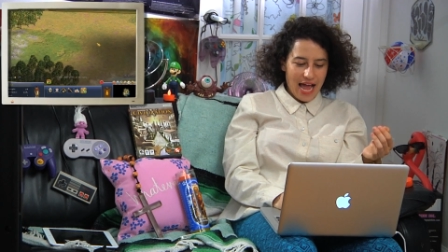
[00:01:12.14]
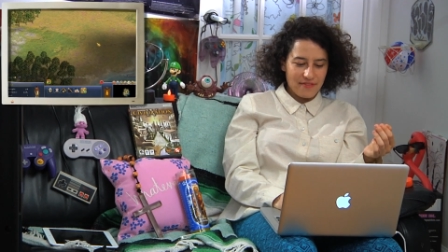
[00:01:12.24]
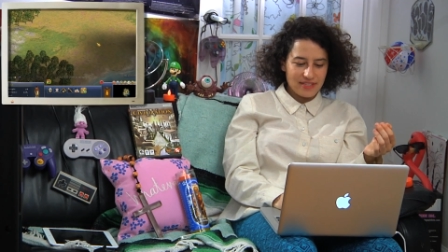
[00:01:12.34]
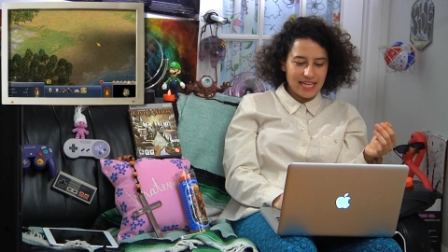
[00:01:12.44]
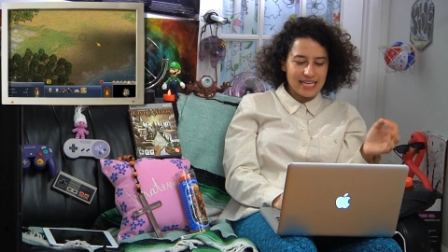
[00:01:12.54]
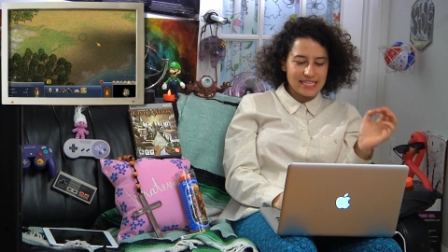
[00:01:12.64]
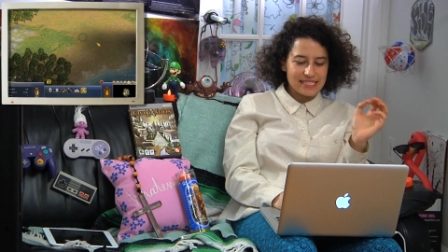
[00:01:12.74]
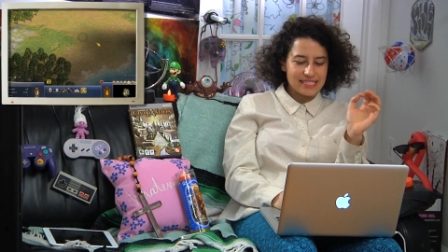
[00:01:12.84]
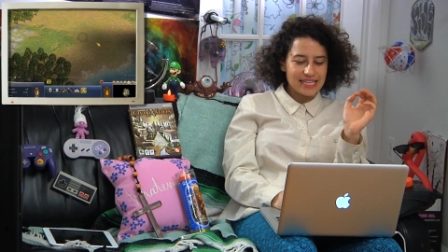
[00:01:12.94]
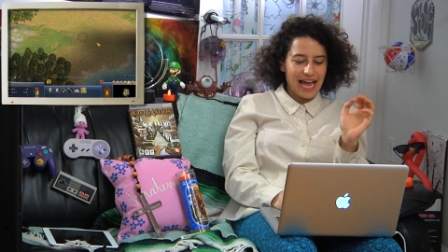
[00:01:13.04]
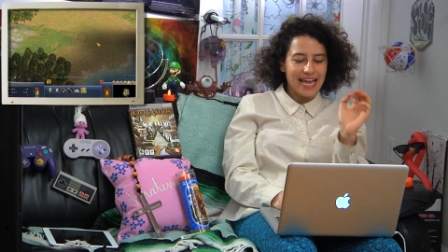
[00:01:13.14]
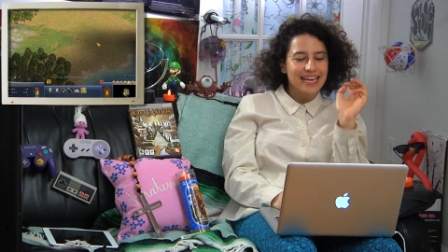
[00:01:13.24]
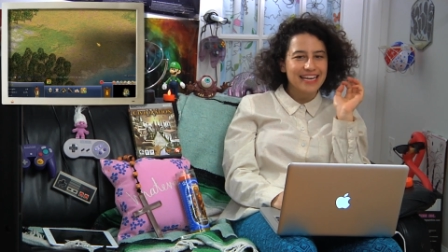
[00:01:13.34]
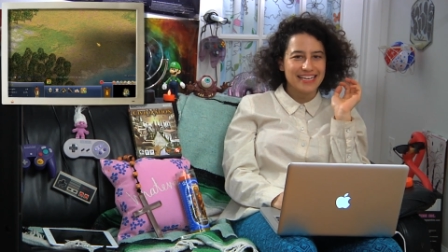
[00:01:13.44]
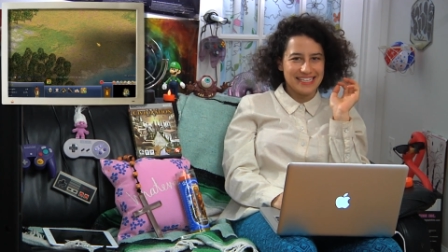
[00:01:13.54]
I have to like
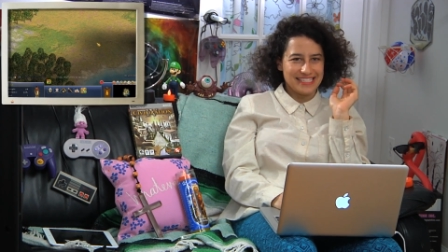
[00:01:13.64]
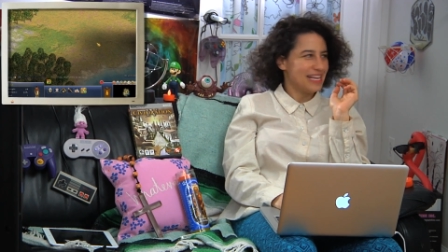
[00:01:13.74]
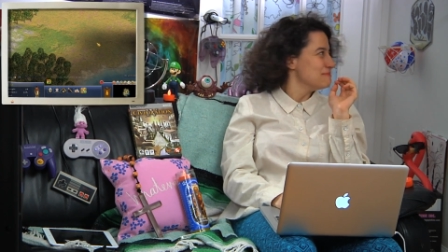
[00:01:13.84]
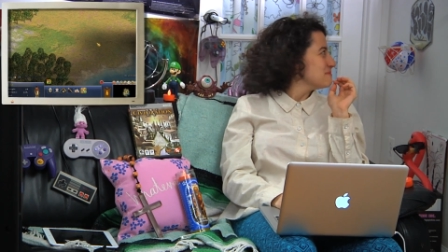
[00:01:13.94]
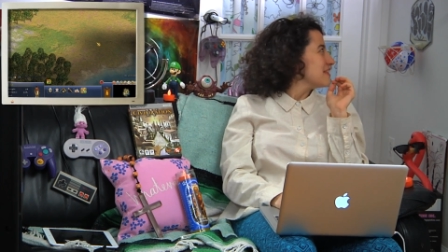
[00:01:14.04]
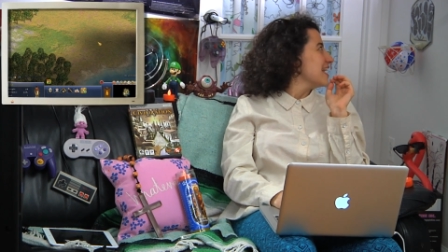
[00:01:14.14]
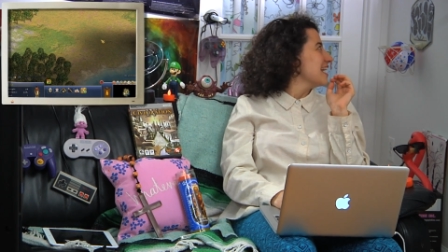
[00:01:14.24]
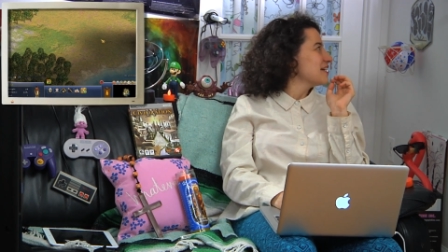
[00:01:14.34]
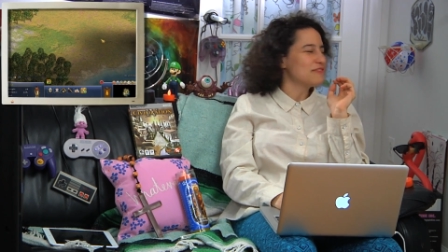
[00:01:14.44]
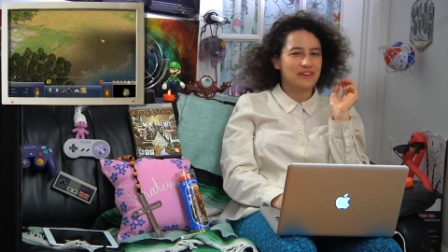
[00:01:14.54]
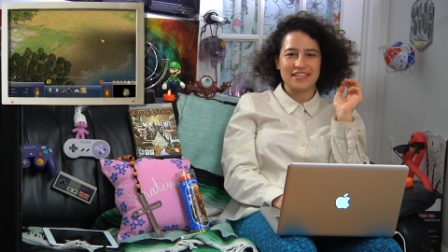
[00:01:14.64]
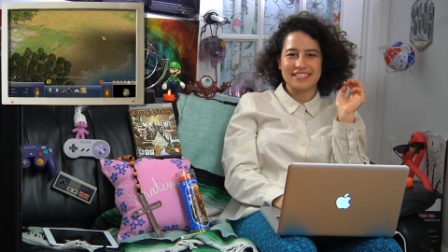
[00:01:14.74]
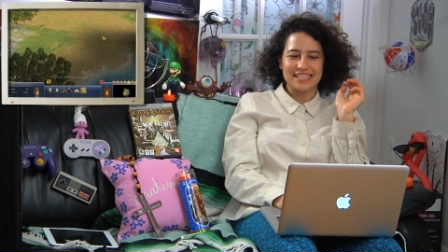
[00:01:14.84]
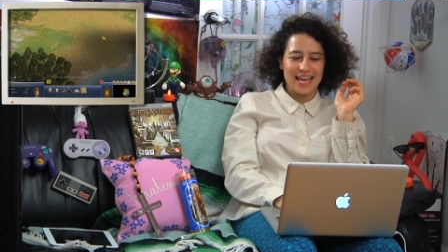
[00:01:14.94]
sign something for this